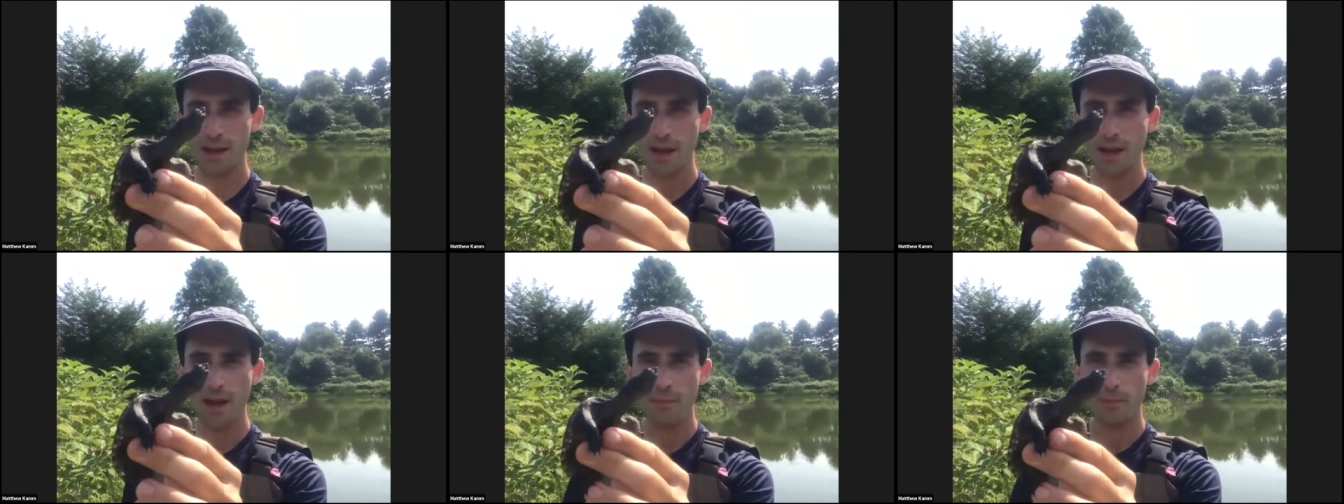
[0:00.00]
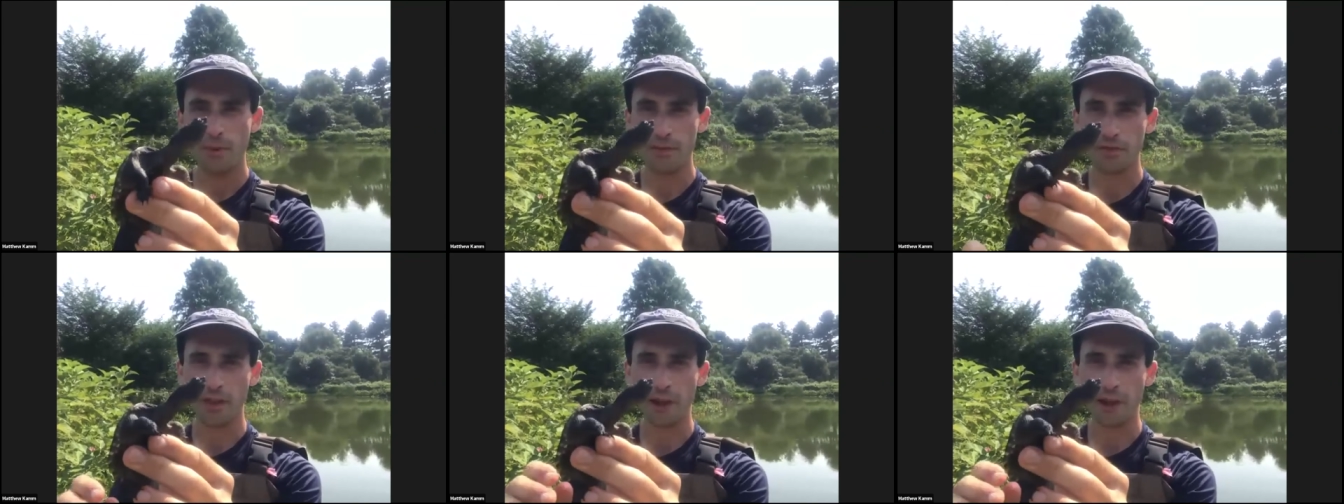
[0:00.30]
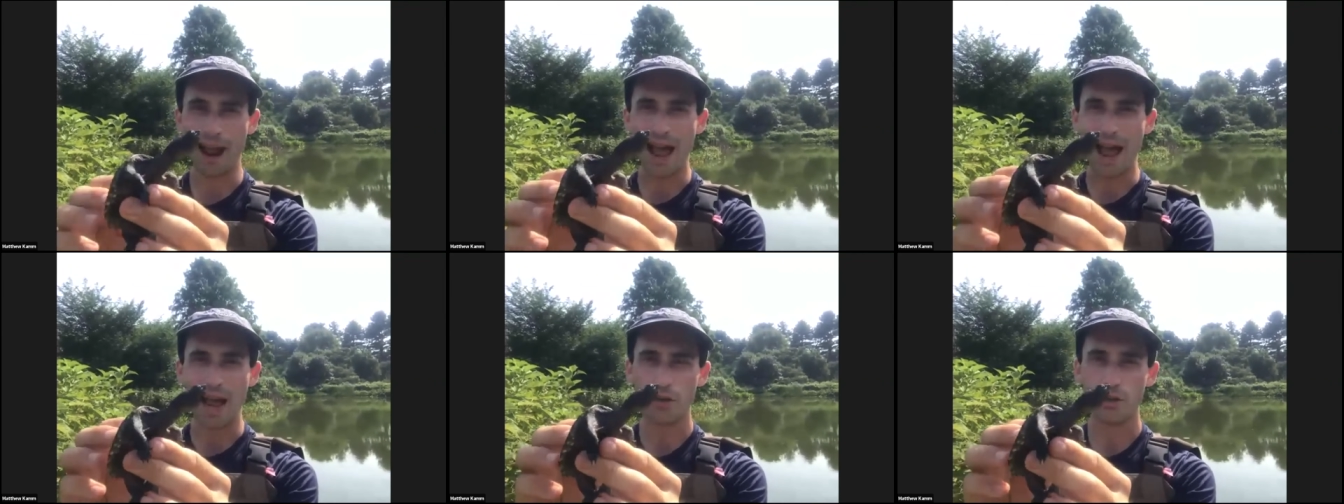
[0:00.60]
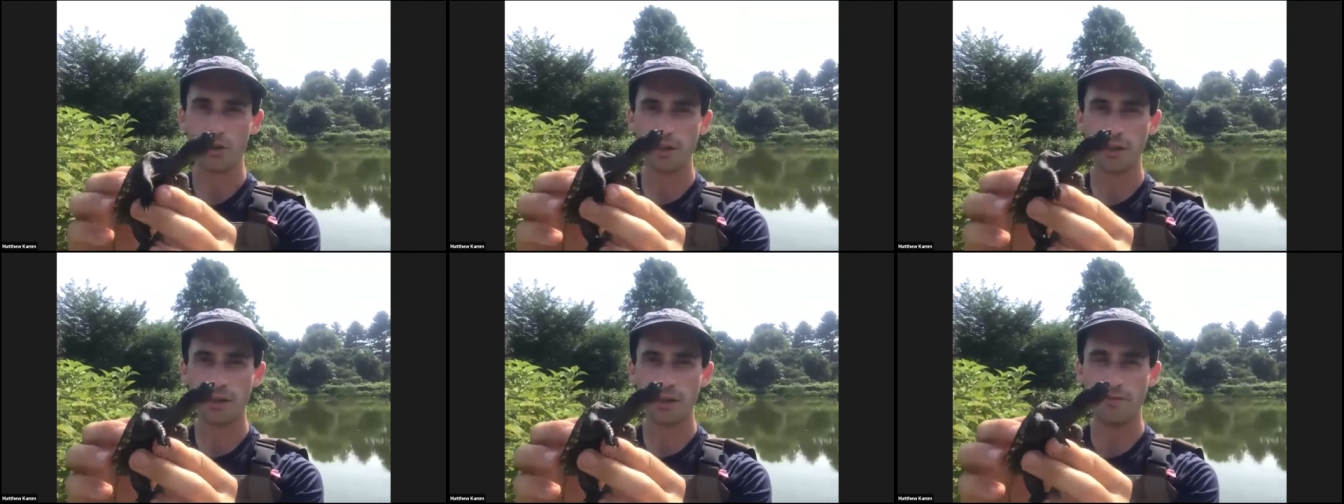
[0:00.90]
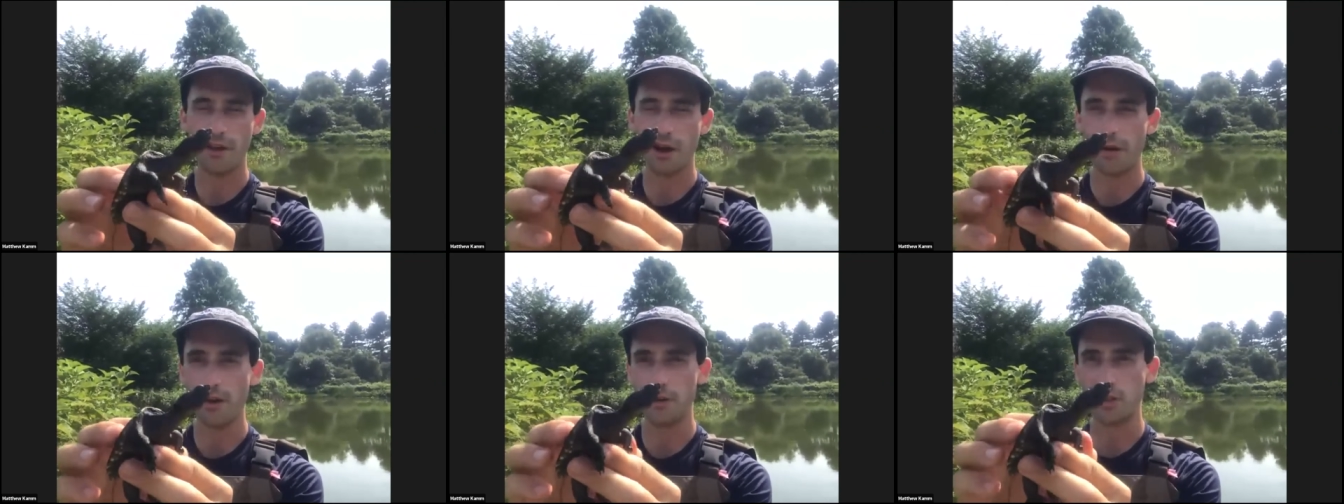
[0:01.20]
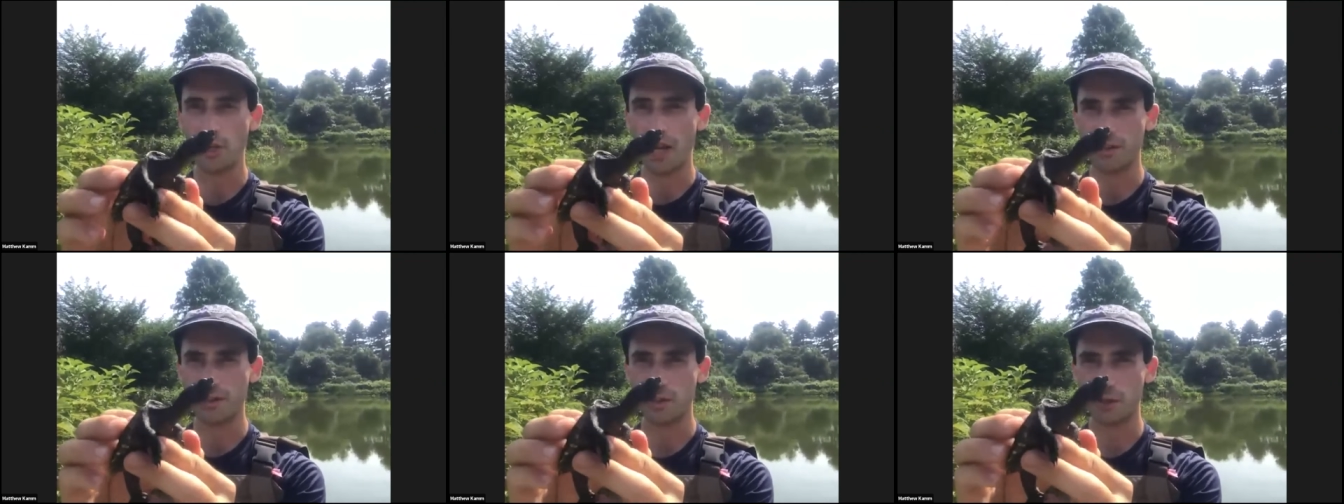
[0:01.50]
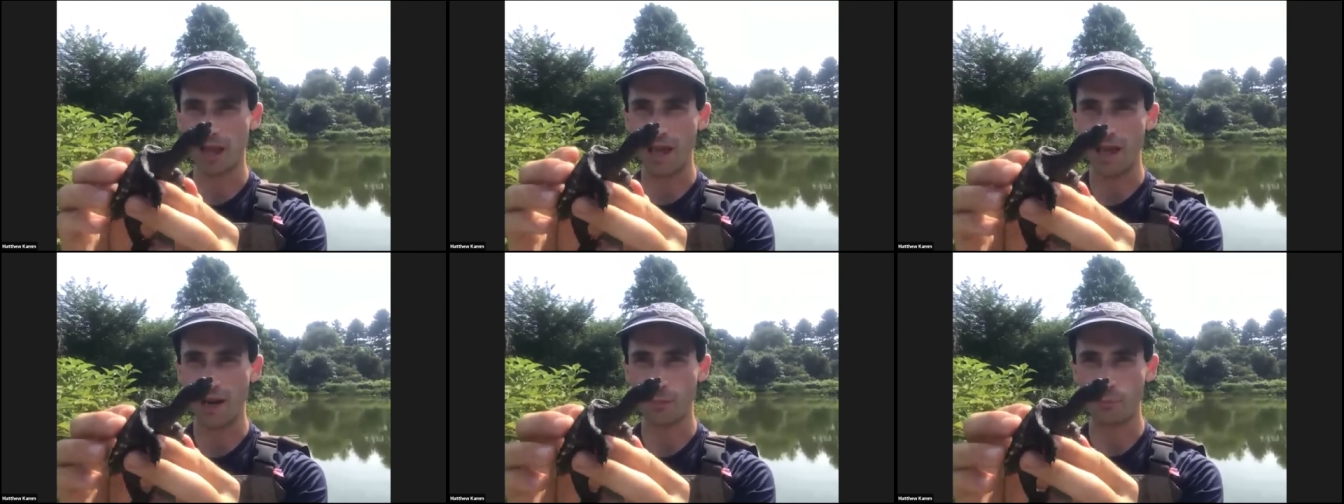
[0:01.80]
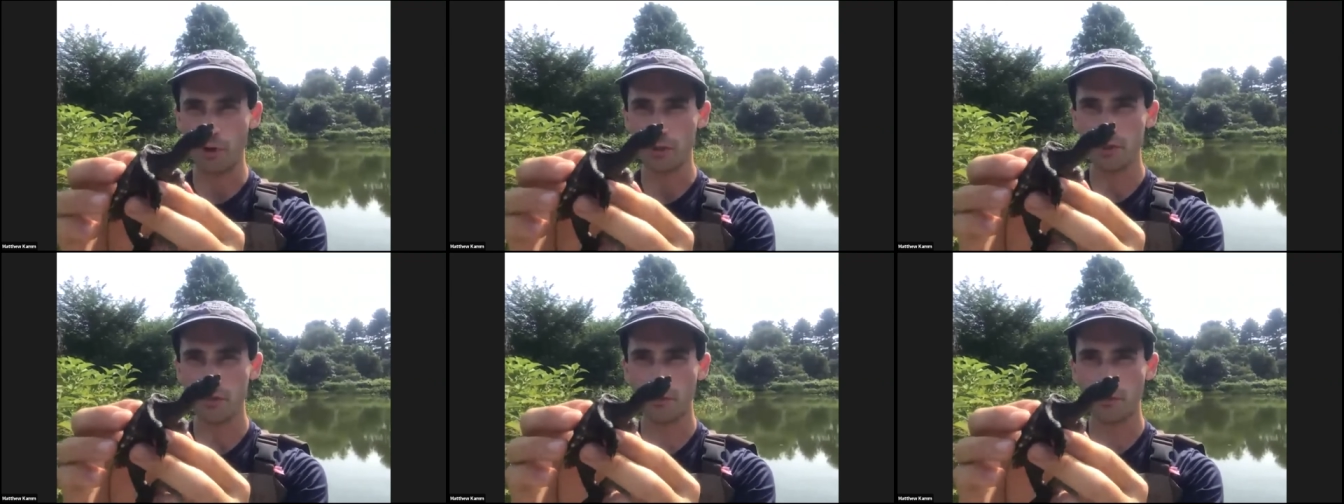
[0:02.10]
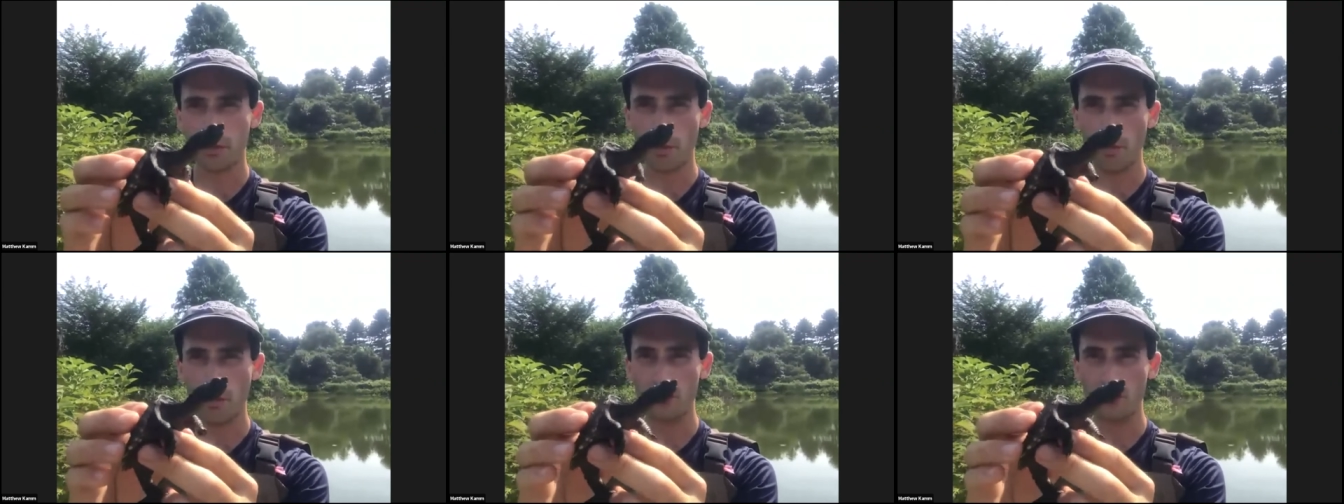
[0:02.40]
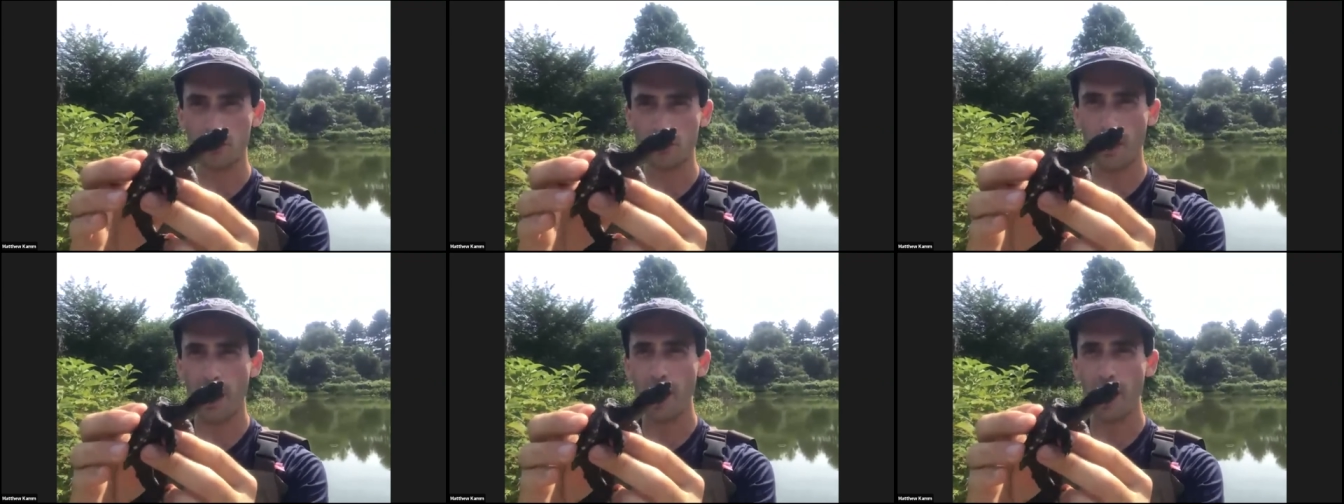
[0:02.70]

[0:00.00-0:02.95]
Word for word: but they're actually very gentle animals for the most part,